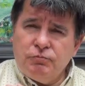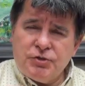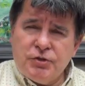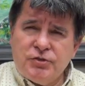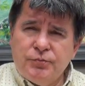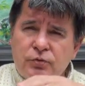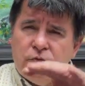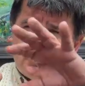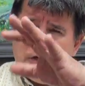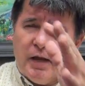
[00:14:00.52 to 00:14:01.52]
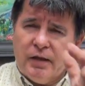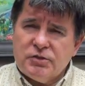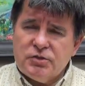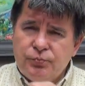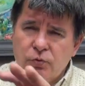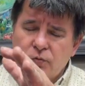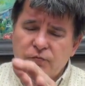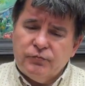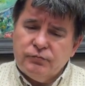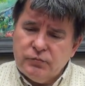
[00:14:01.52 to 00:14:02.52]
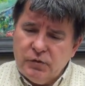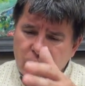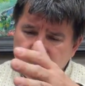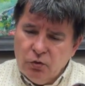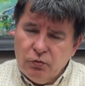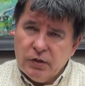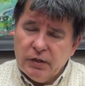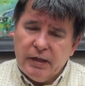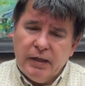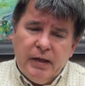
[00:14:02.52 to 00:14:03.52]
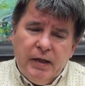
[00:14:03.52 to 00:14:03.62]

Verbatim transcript: Russian support and support locally.